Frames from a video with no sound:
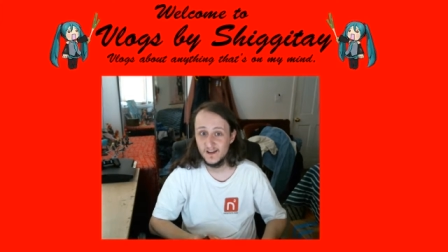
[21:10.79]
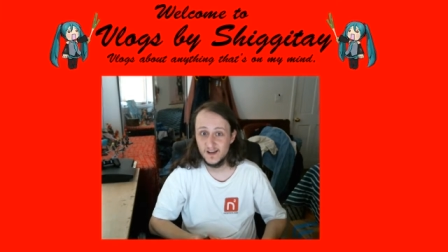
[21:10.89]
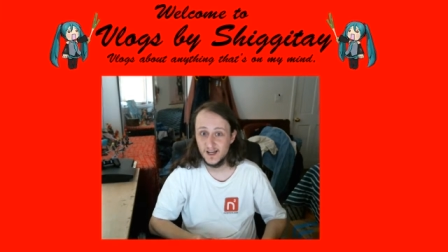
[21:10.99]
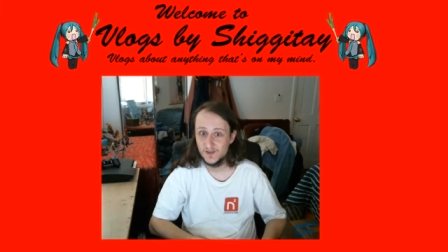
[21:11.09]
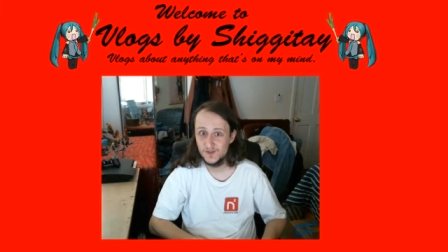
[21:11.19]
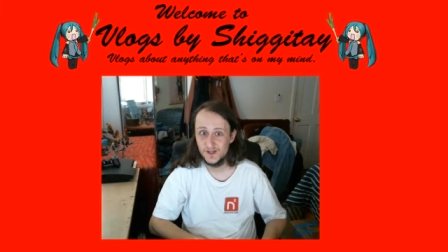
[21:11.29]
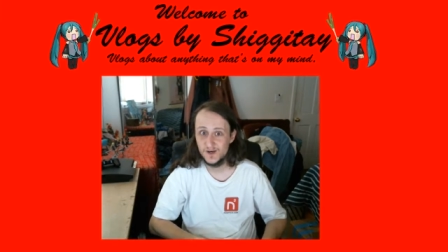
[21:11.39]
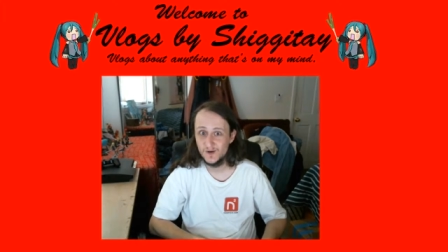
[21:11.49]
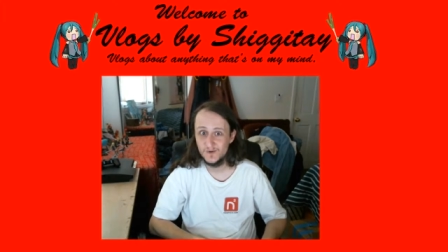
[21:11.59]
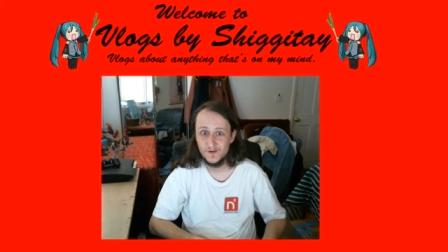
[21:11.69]
I don't
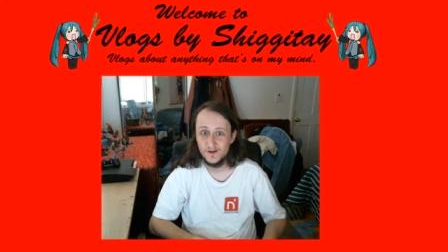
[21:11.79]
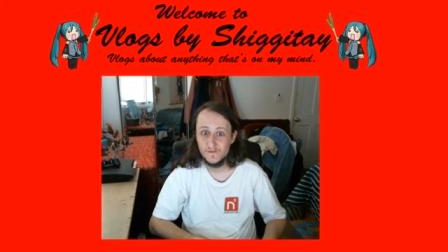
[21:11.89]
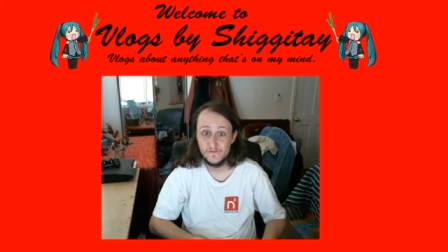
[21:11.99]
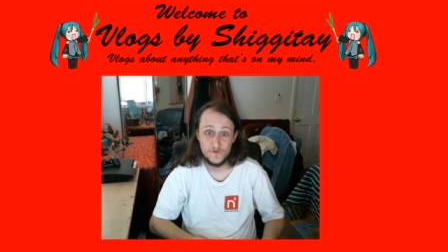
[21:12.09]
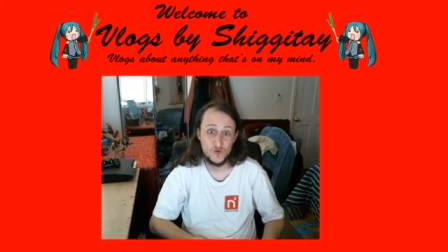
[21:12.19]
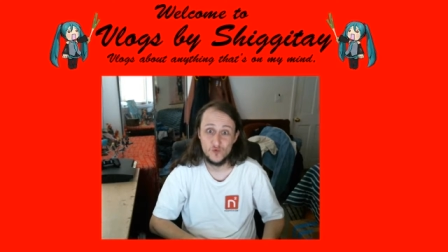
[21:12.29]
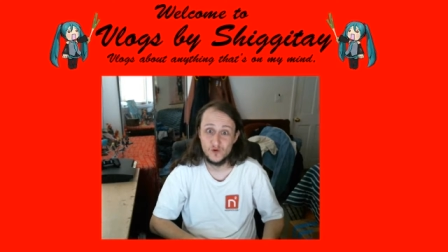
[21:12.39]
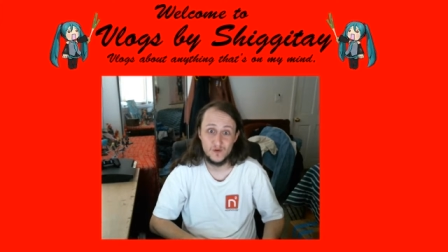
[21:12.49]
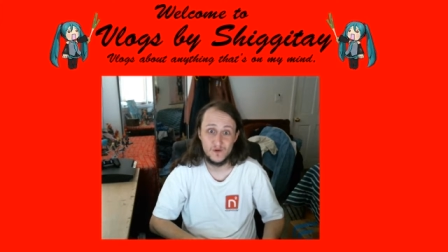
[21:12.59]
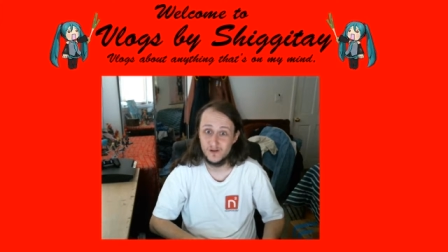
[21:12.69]
know, foot
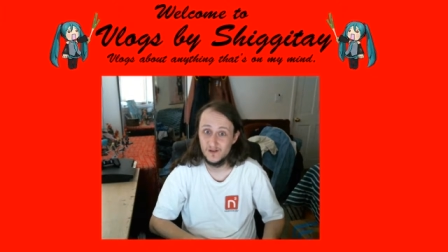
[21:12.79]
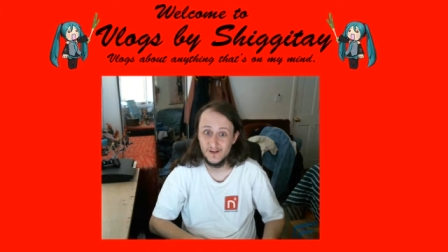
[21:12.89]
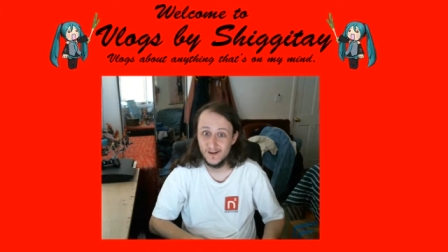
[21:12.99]
warmer.